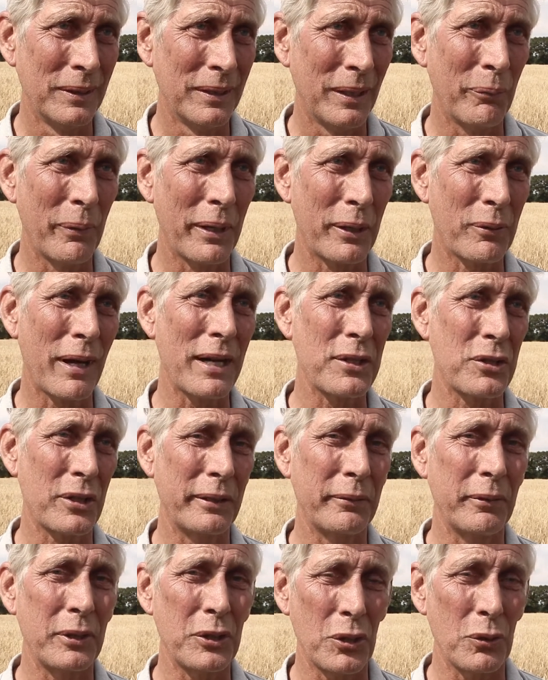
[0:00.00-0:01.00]
And we
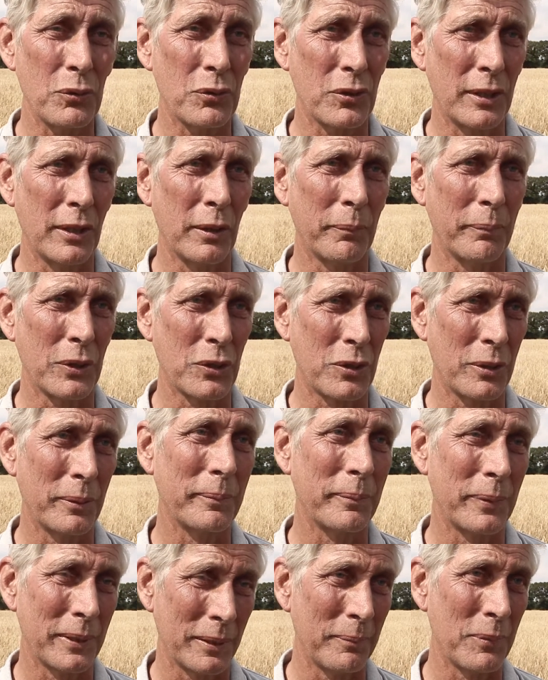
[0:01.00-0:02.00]
gradually reduced the numbers,
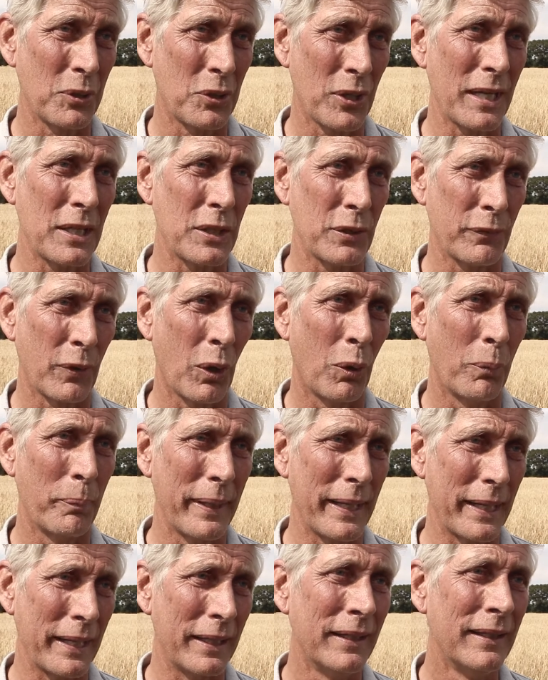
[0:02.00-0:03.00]
but the machines have got
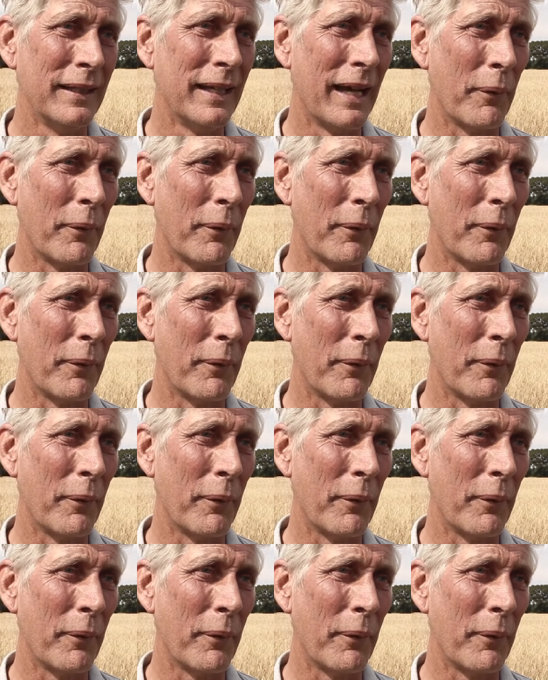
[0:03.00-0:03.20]
bigger,